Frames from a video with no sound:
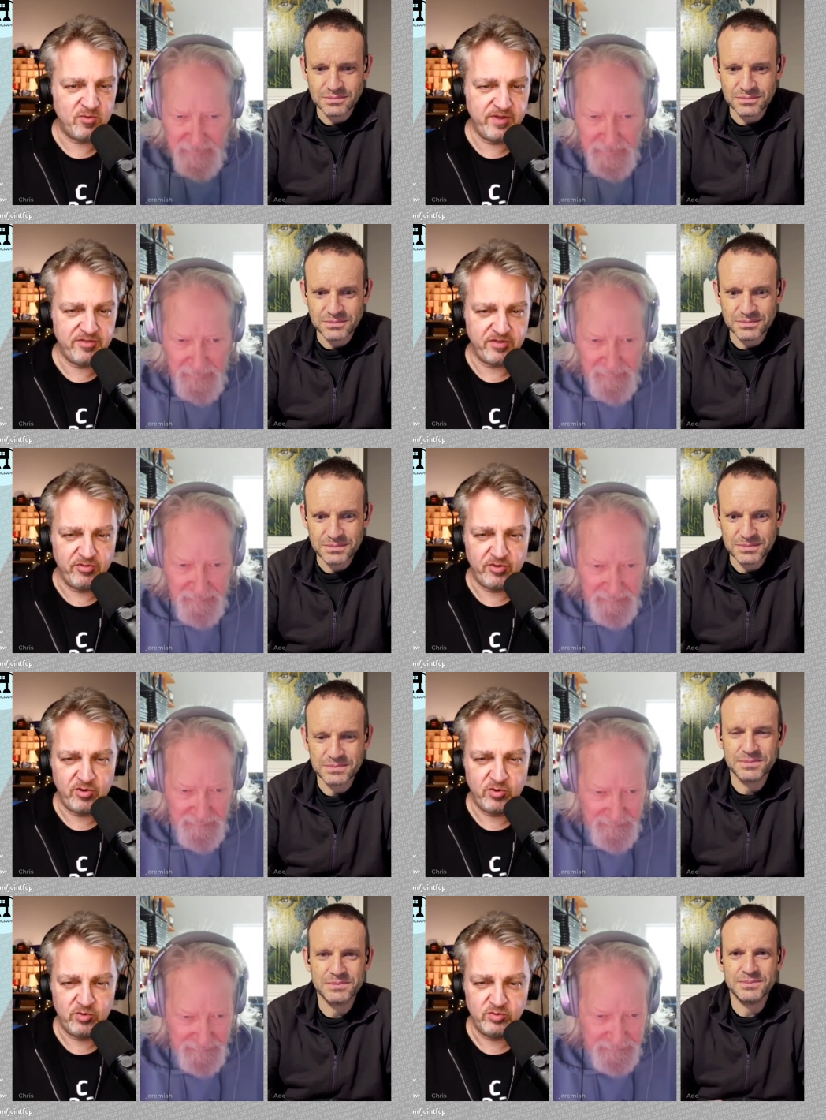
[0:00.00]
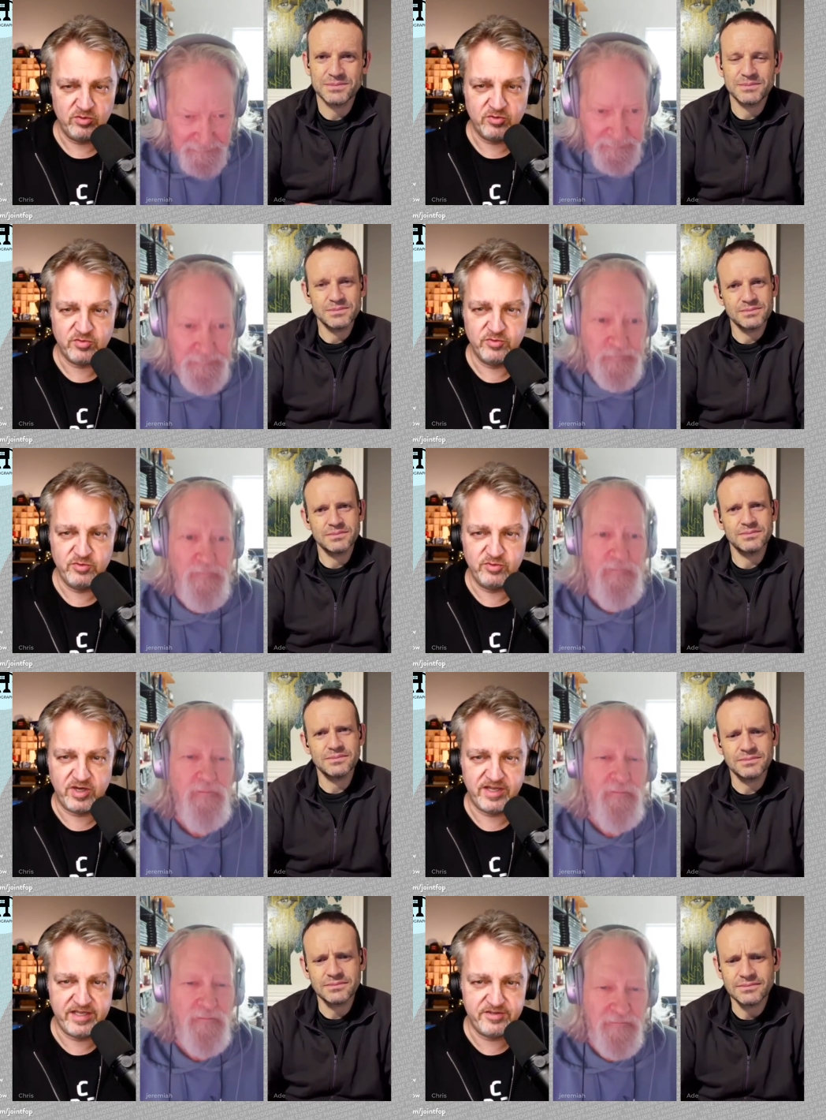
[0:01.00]
Speaker 1: back with the whole
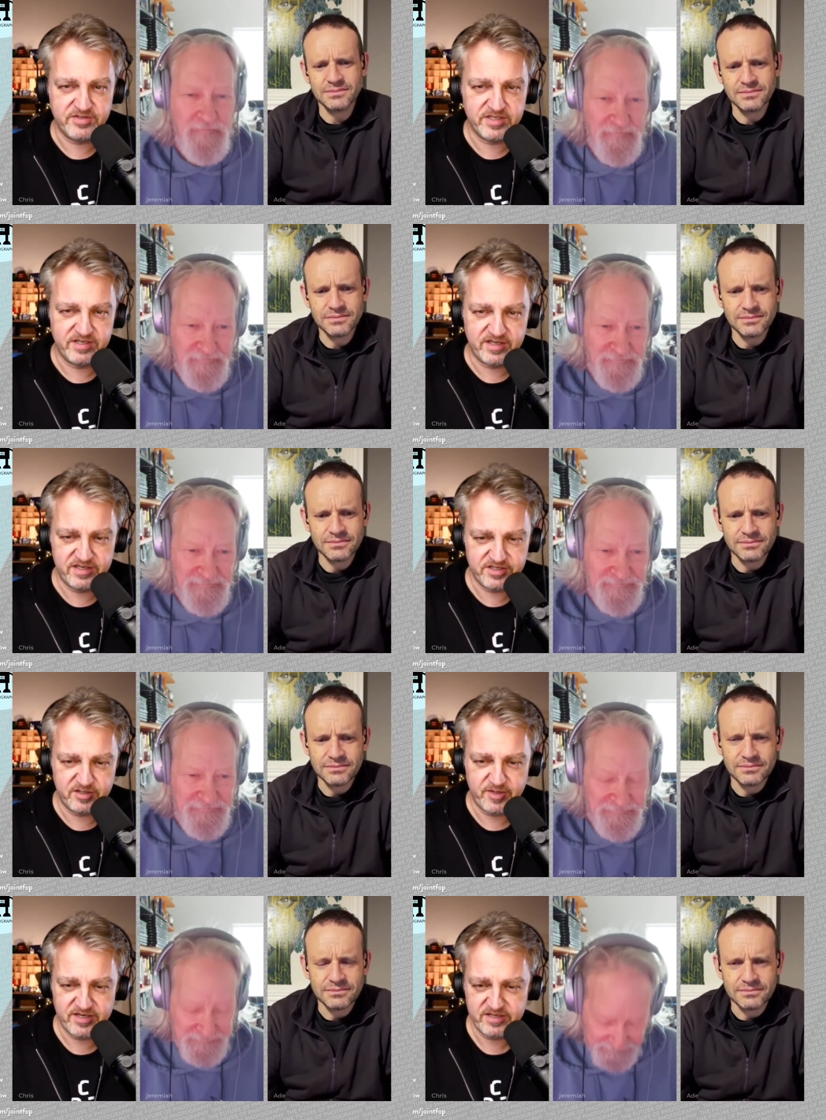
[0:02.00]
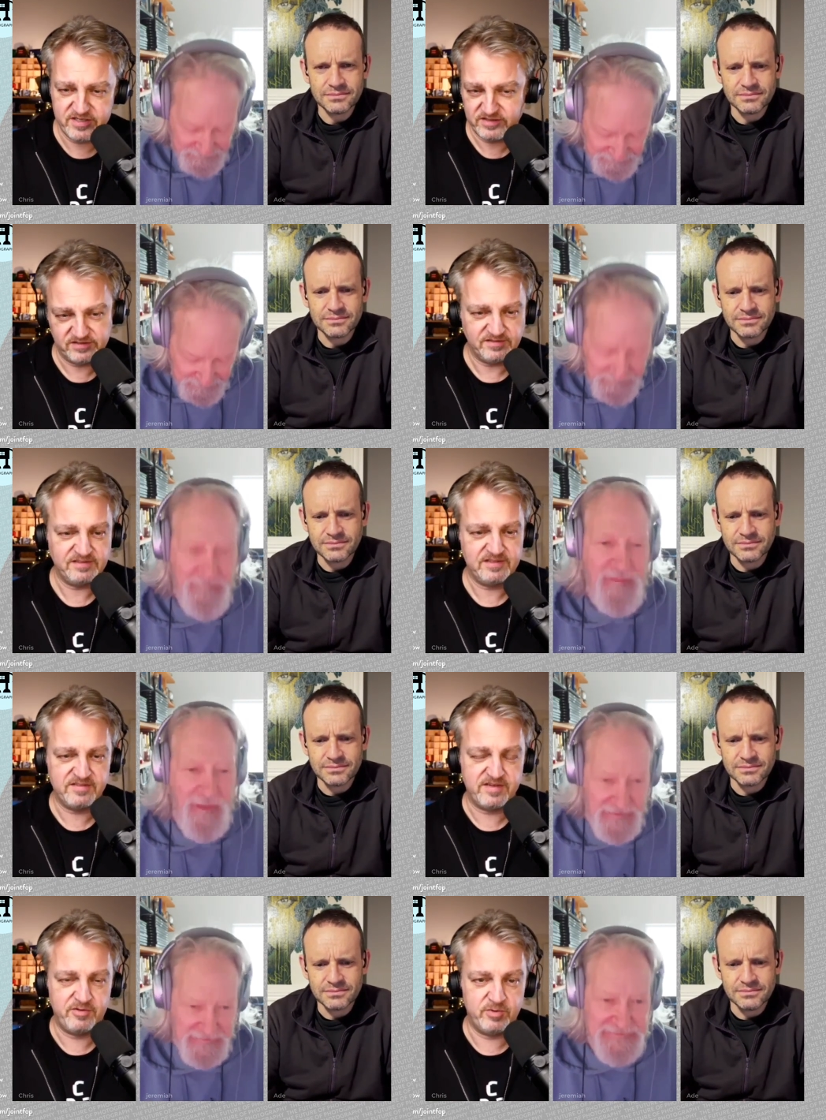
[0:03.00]
crew. Hi Adrian, hi Jeremiah.
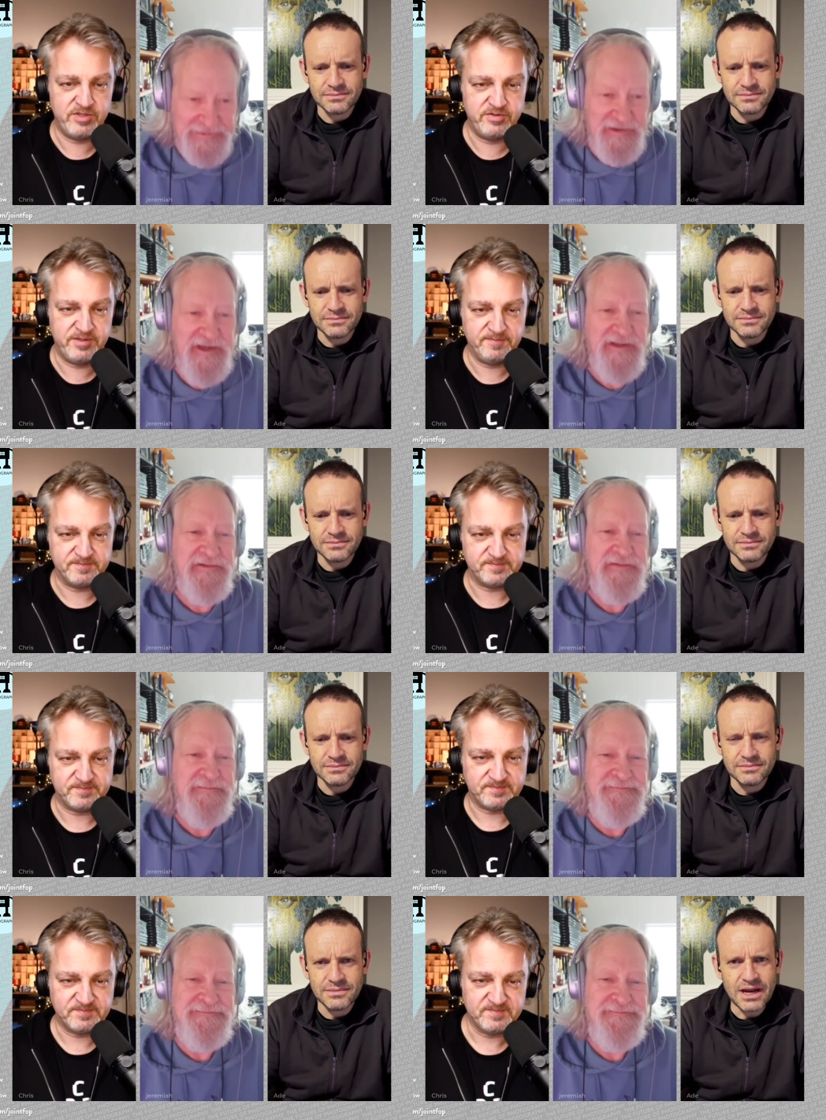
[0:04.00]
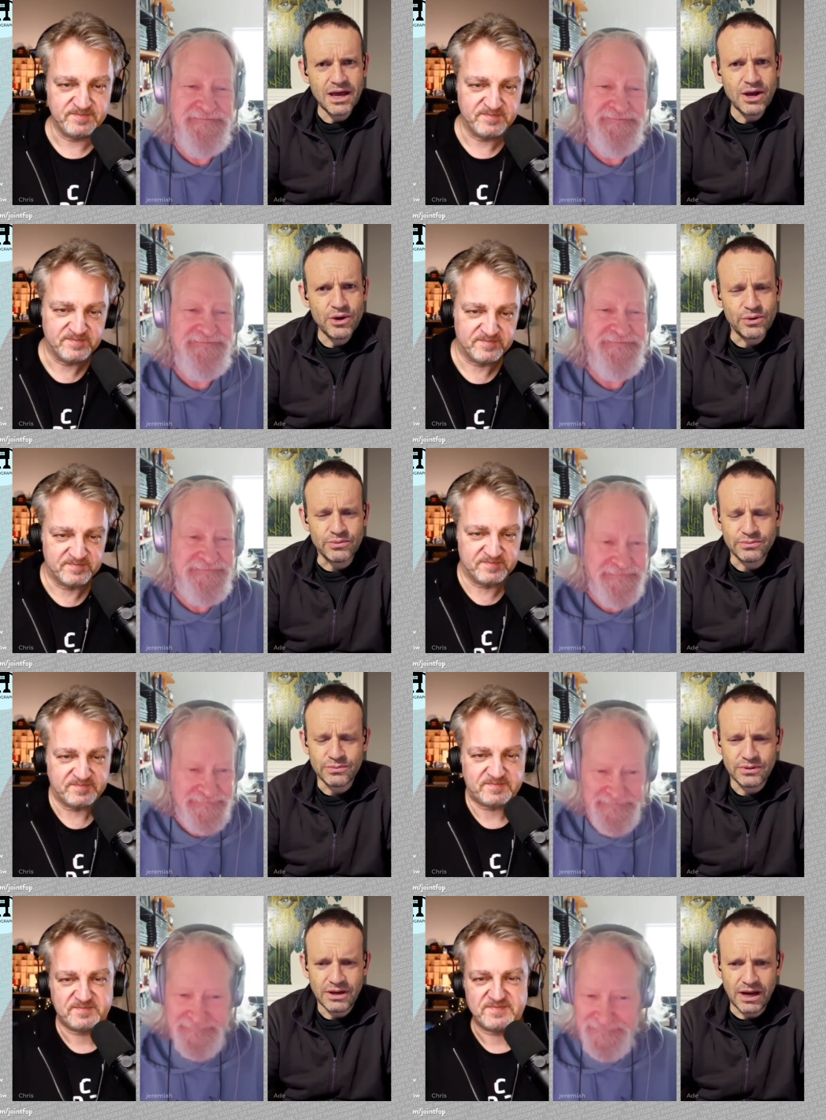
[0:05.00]
How's everyone
Speaker 2: doing? Hello.
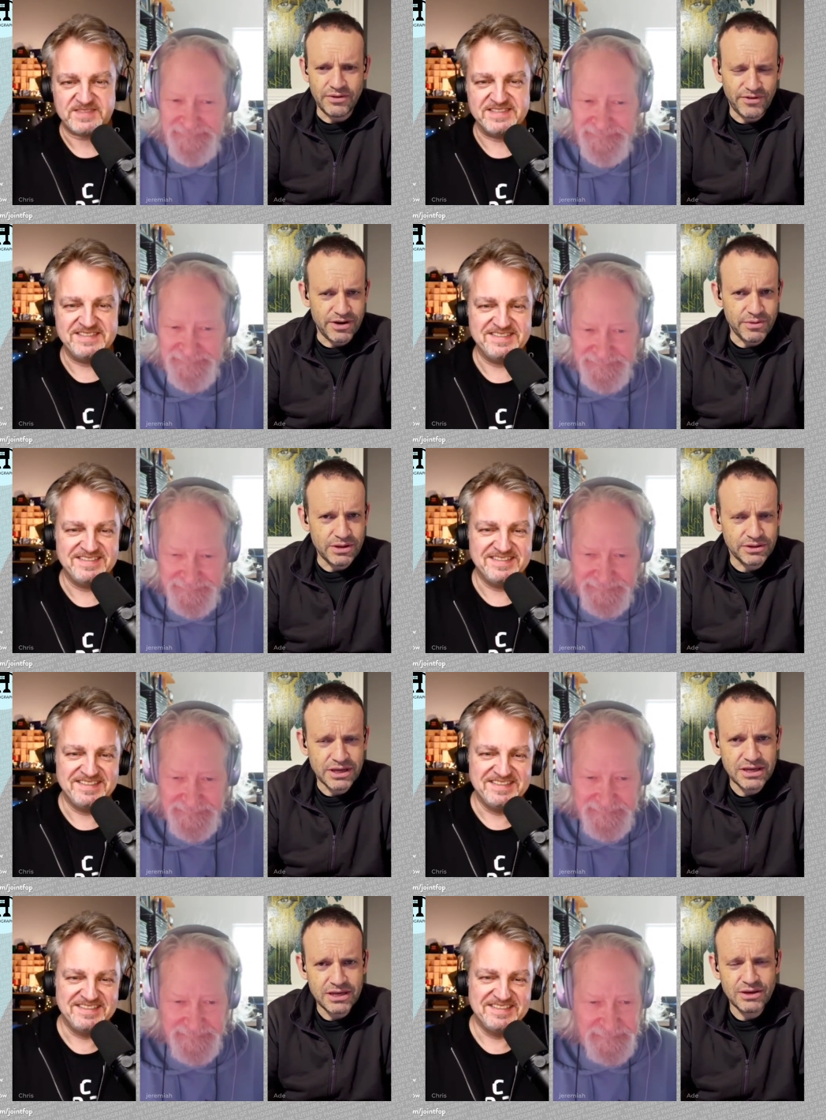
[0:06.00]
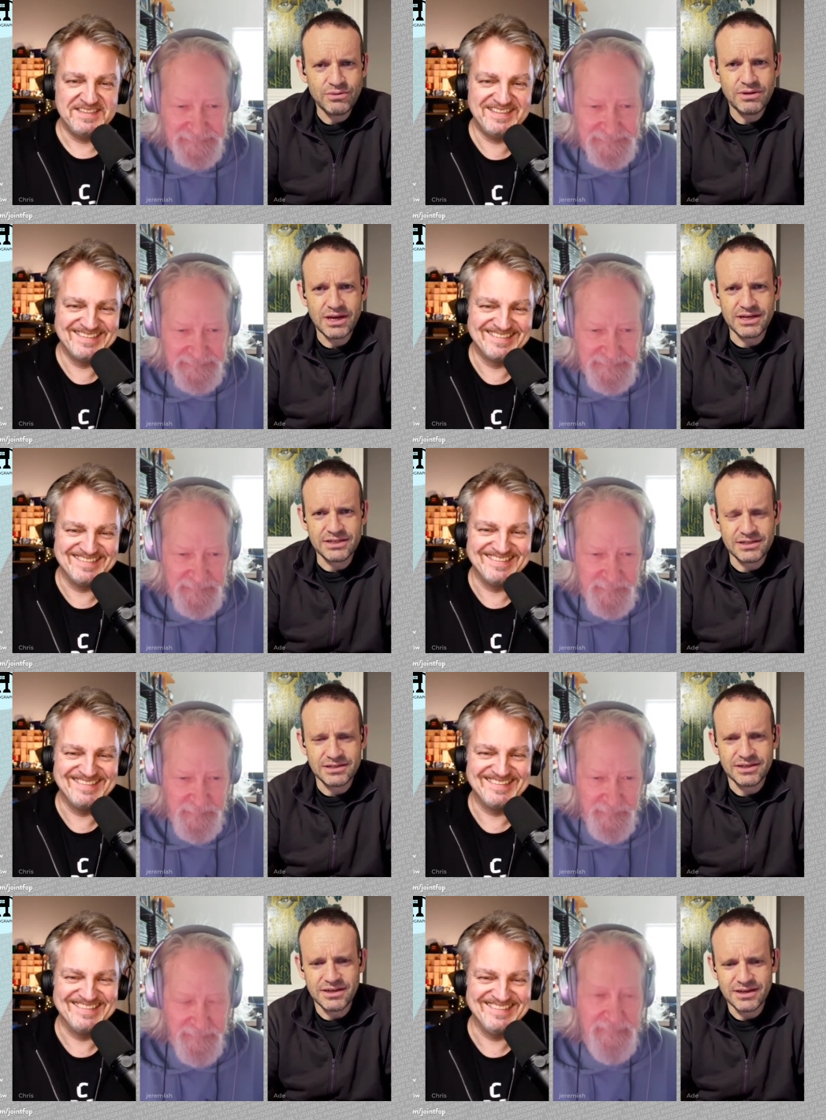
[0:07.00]
Very well, thank you. Yes.
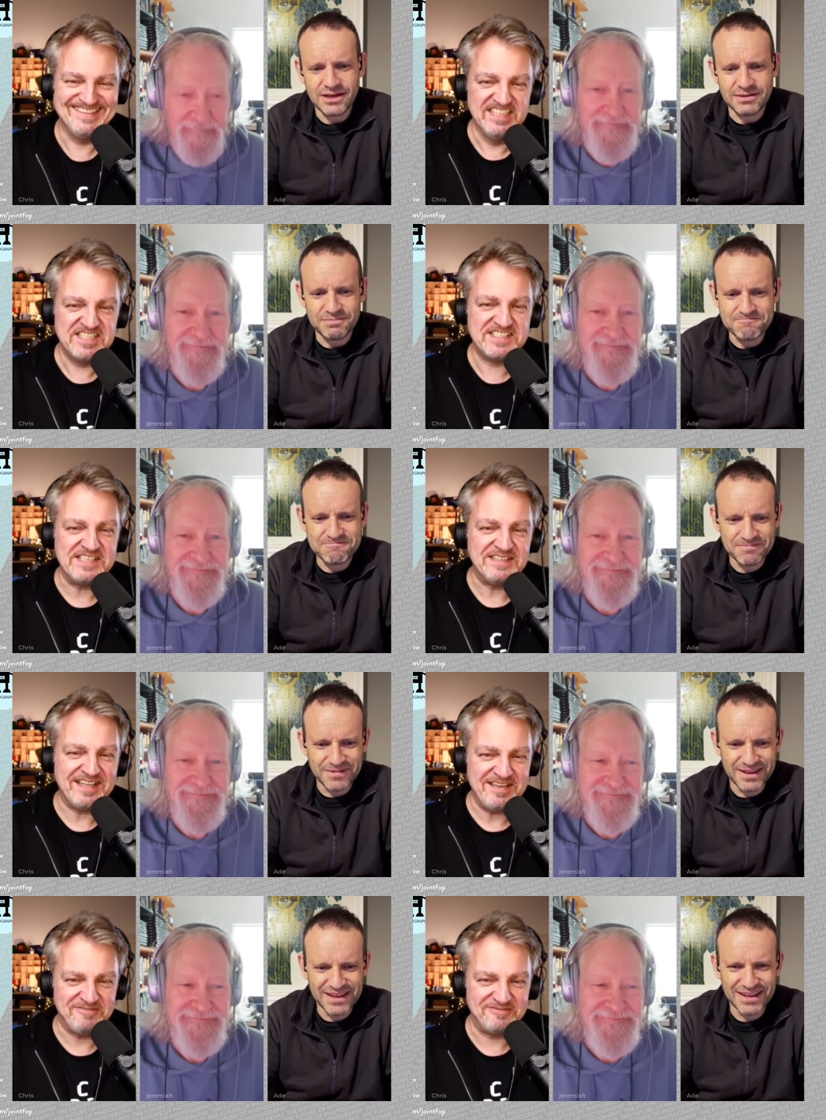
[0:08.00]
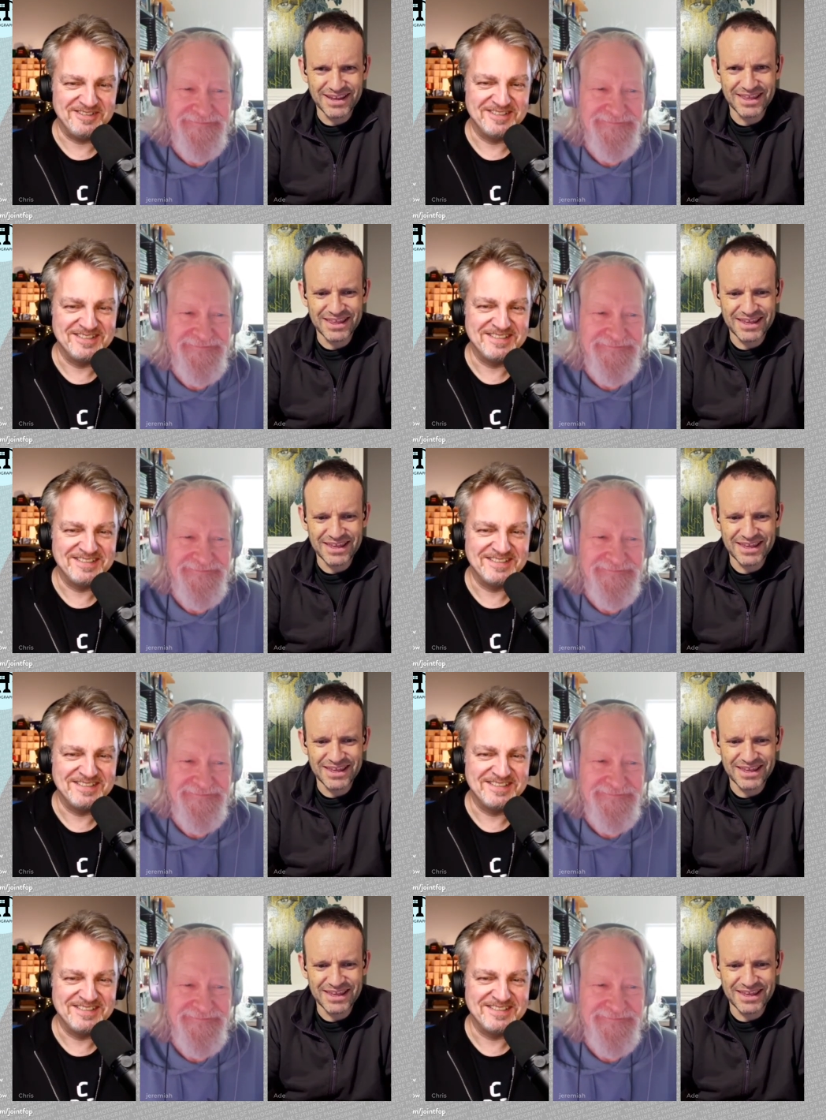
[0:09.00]
Speaker 1: Still life.